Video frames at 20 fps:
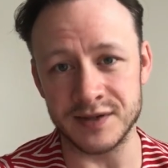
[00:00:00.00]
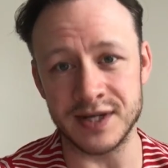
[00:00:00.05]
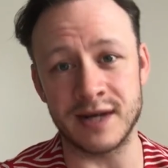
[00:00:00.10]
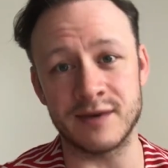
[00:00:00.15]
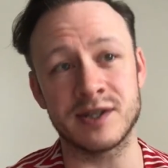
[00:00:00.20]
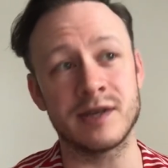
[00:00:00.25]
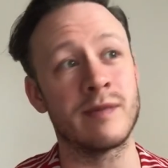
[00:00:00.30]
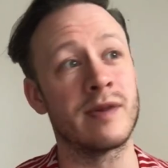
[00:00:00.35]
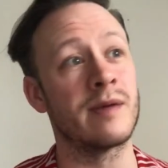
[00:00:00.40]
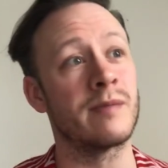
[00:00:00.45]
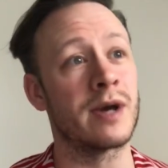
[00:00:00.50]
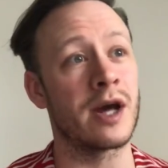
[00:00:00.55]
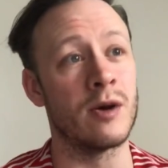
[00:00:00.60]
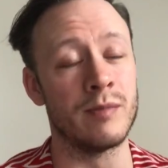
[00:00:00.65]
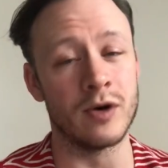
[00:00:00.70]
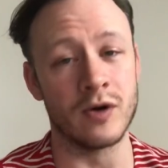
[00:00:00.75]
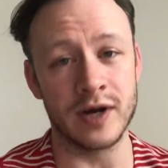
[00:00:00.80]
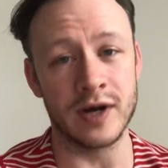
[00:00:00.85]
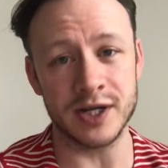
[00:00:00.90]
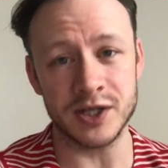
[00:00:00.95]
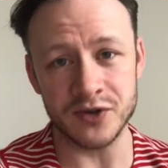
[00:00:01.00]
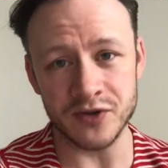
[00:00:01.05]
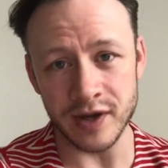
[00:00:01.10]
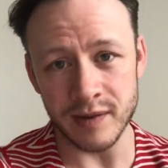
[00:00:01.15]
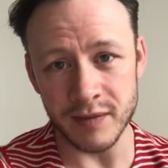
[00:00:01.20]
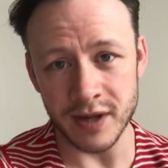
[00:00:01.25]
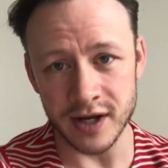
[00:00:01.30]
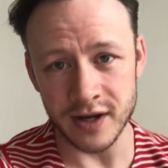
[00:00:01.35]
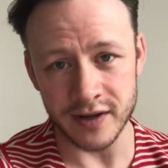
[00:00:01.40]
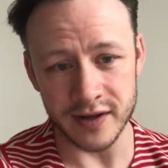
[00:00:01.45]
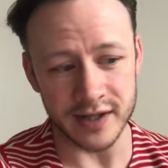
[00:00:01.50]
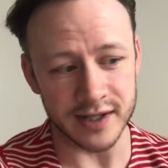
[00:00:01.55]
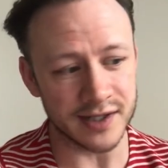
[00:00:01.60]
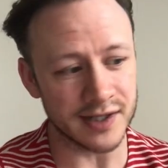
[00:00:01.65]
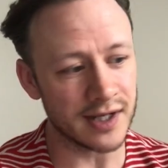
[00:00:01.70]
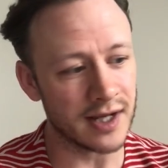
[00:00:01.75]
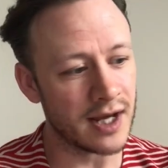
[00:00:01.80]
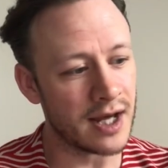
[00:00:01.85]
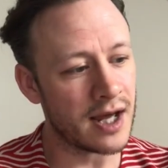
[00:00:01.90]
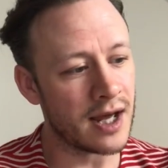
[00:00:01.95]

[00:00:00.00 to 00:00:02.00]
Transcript: Now, some of them go more extreme than others,